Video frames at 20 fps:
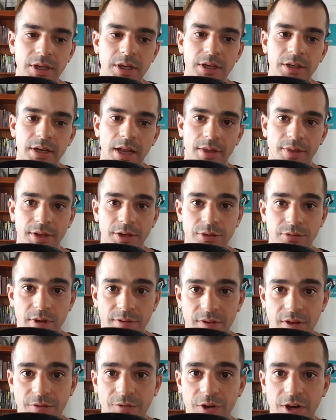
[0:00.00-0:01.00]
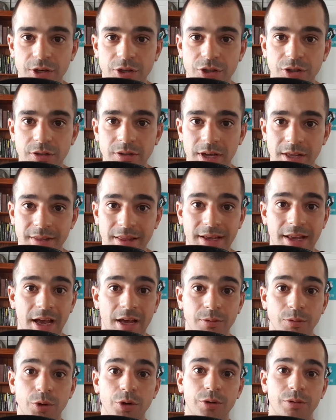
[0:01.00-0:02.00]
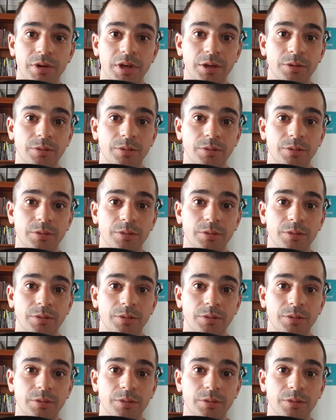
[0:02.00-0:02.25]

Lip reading: Now they do have their function and they can work really